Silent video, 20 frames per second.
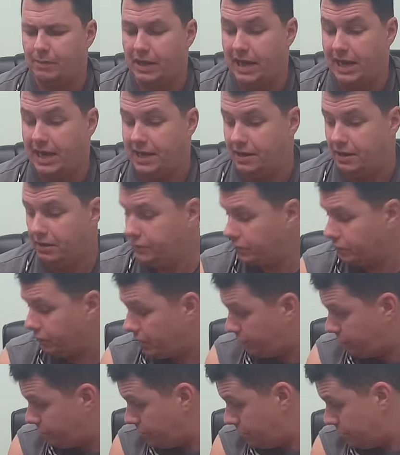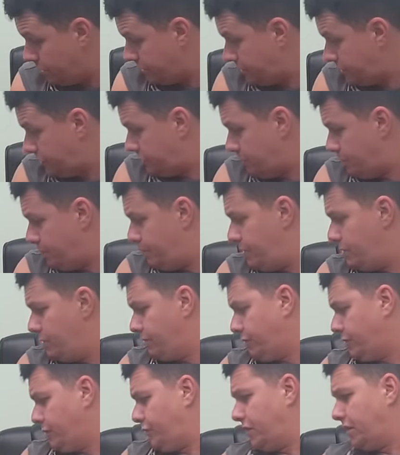another rifle, and this is the beautiful
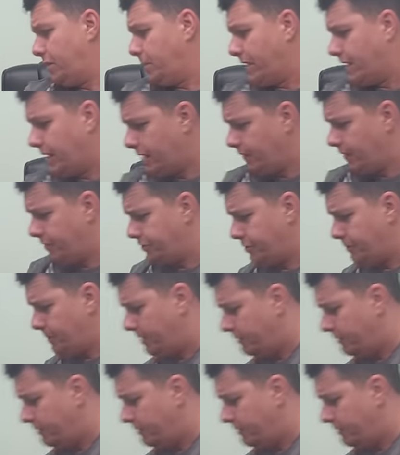thing about having so many